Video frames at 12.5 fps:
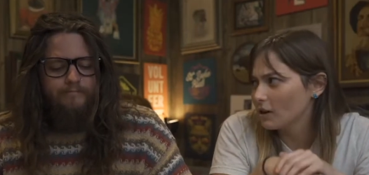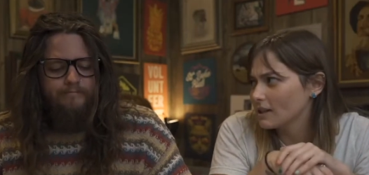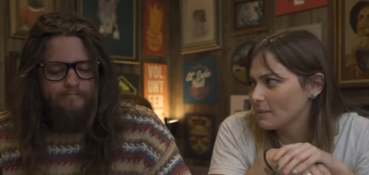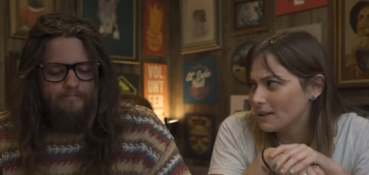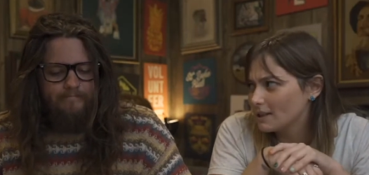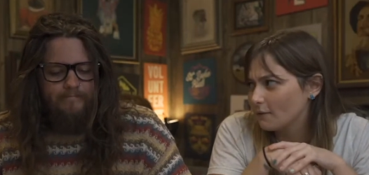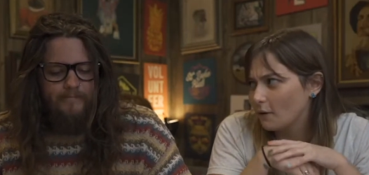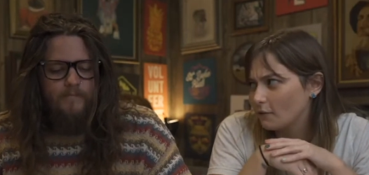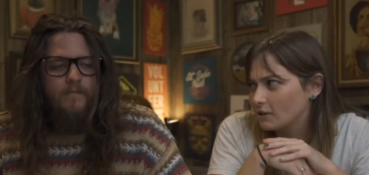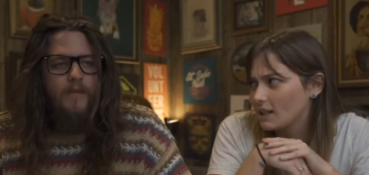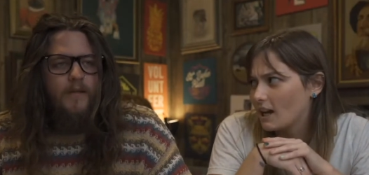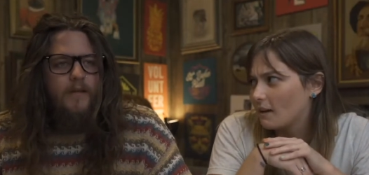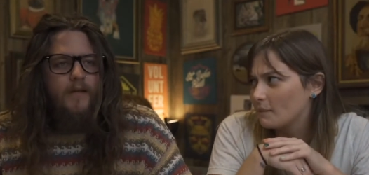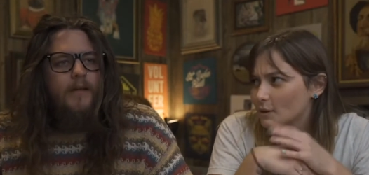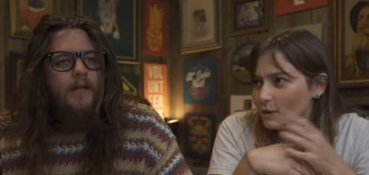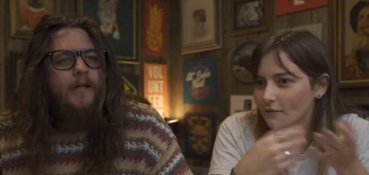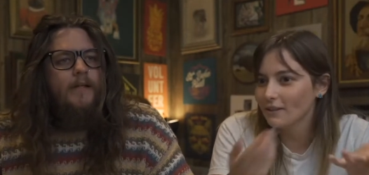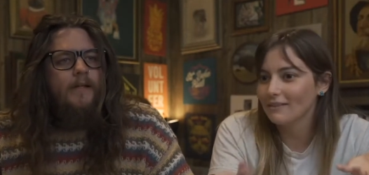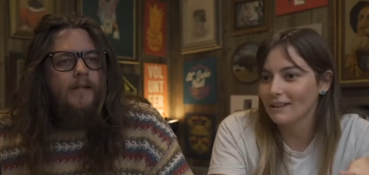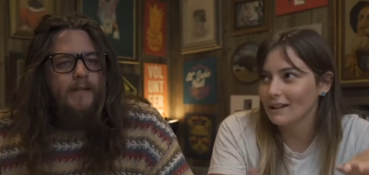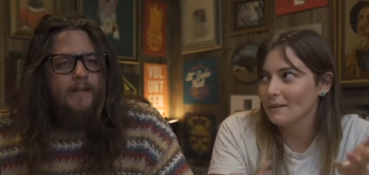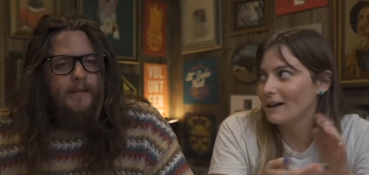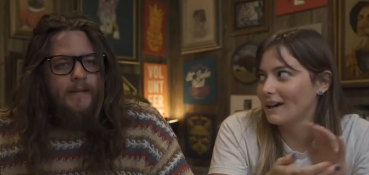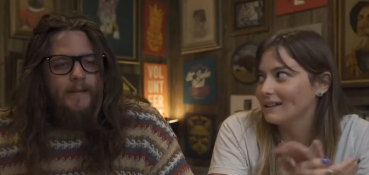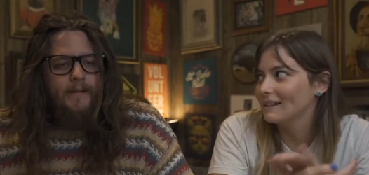Speaker 1: expensive over time, so if you think
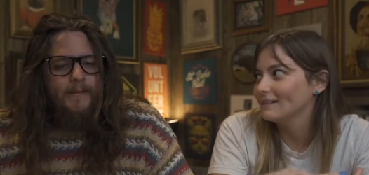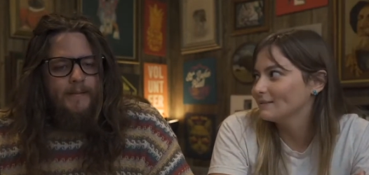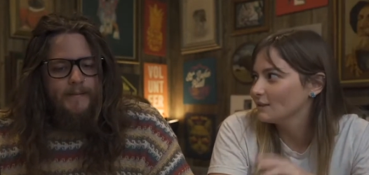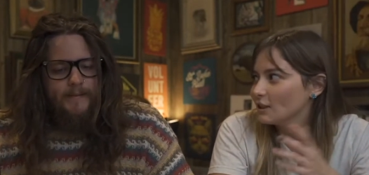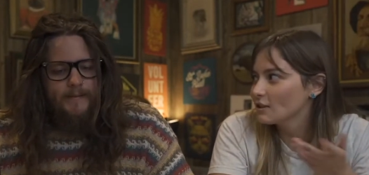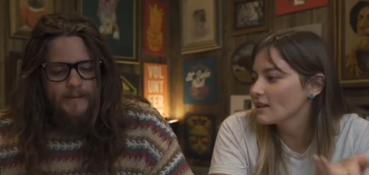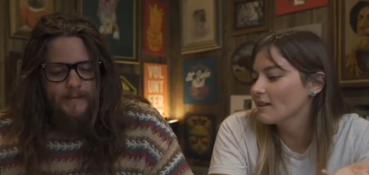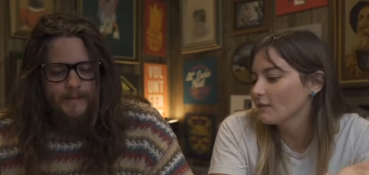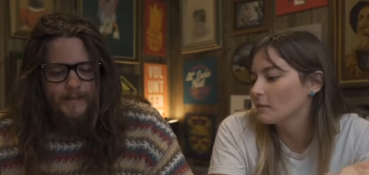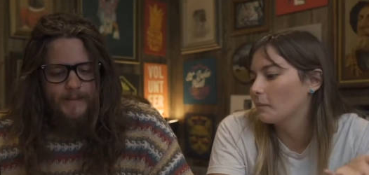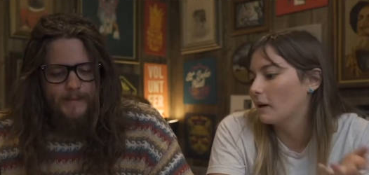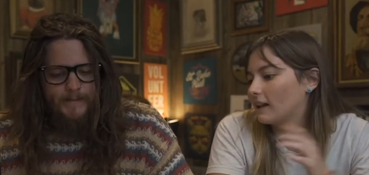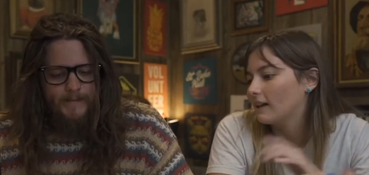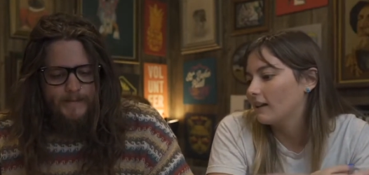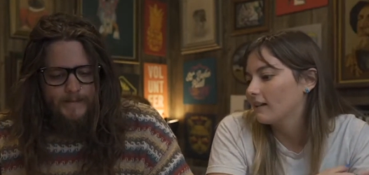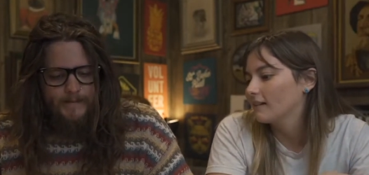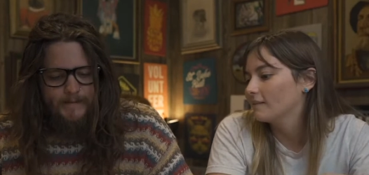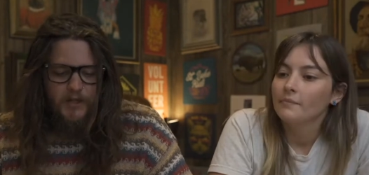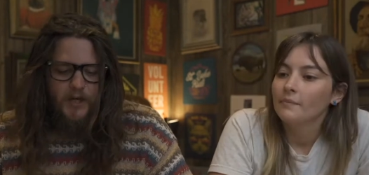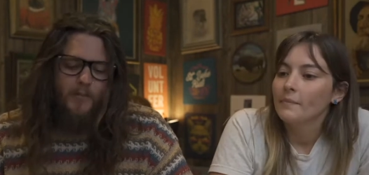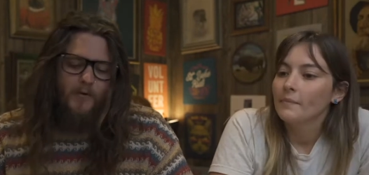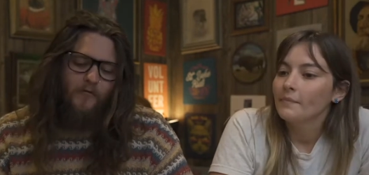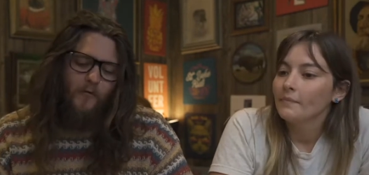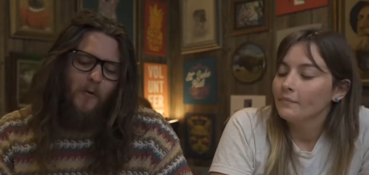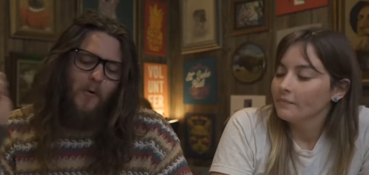about it, you're saving money.
Speaker 2: Number
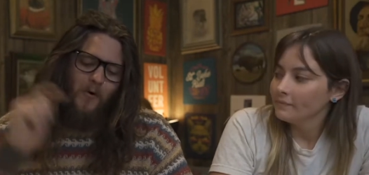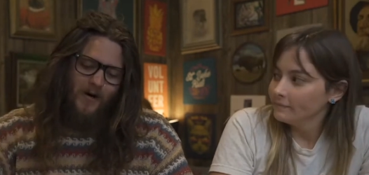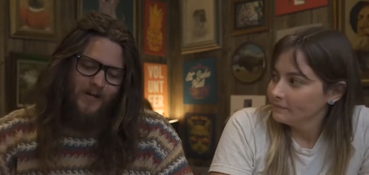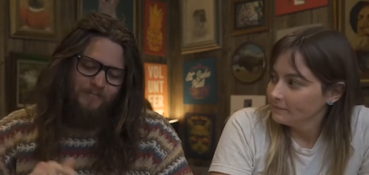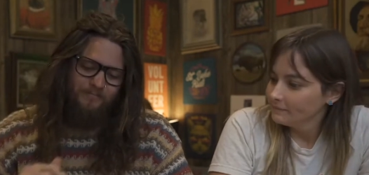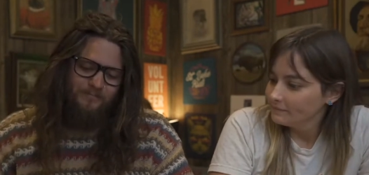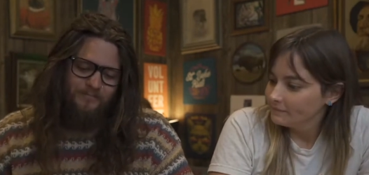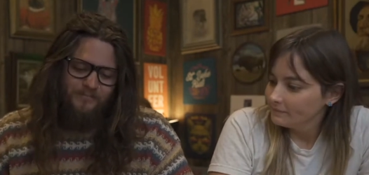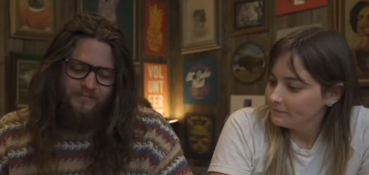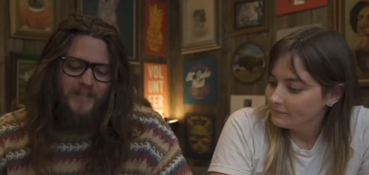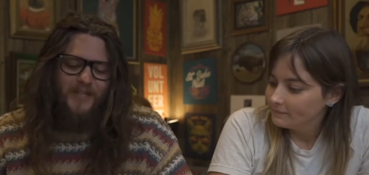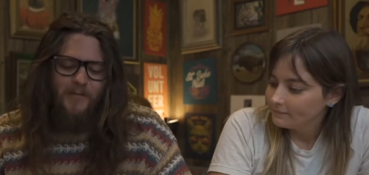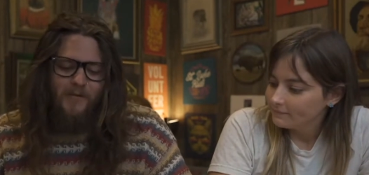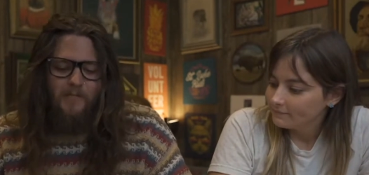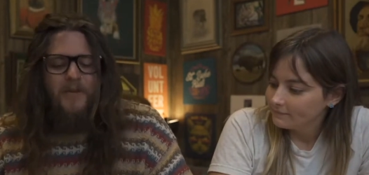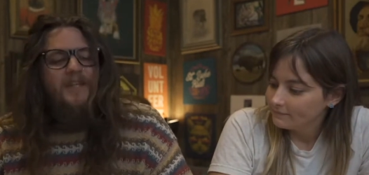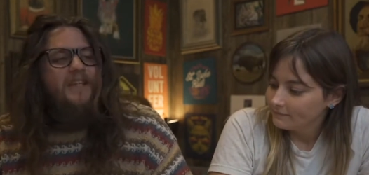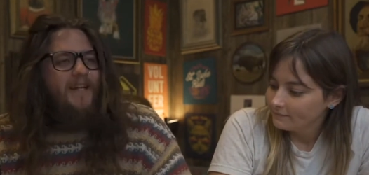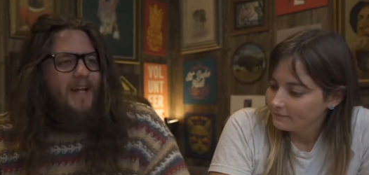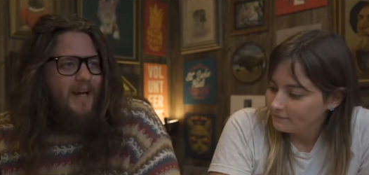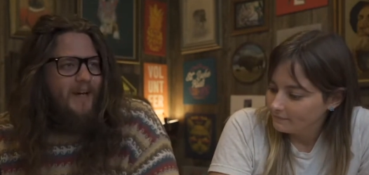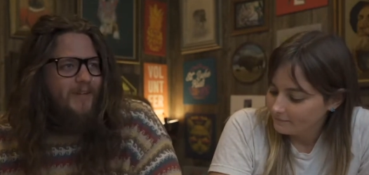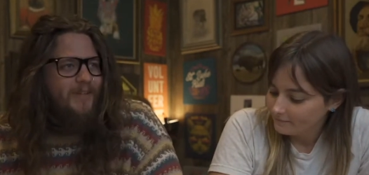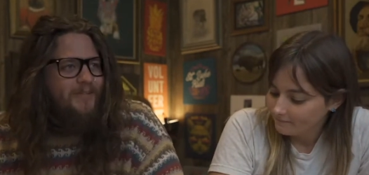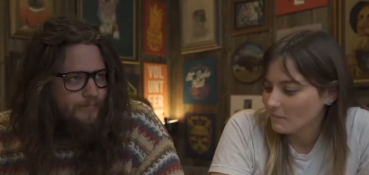four, become a
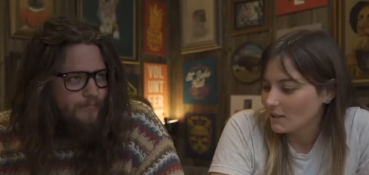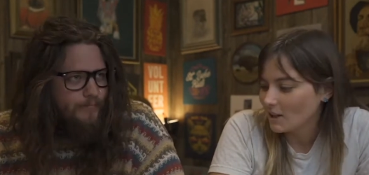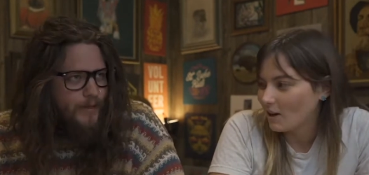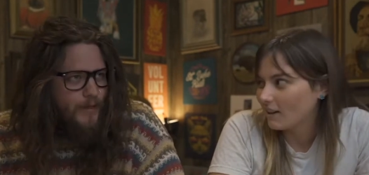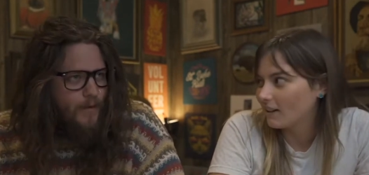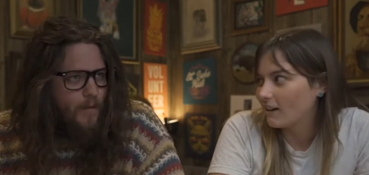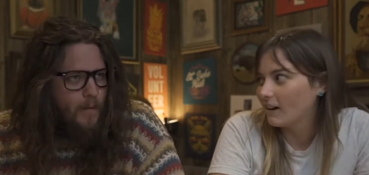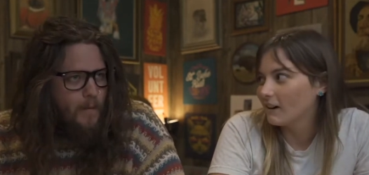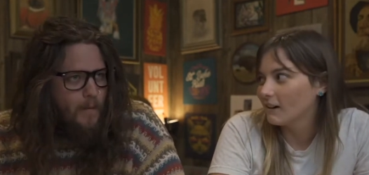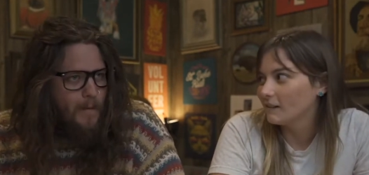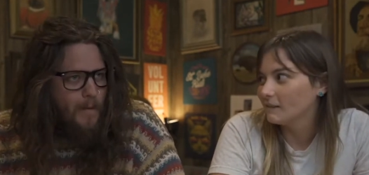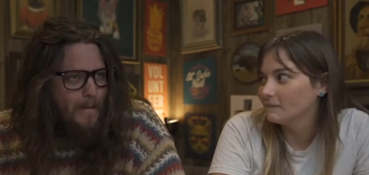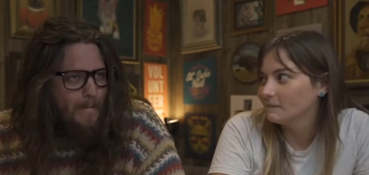millionaire.
Speaker 1: Sorry, Carl.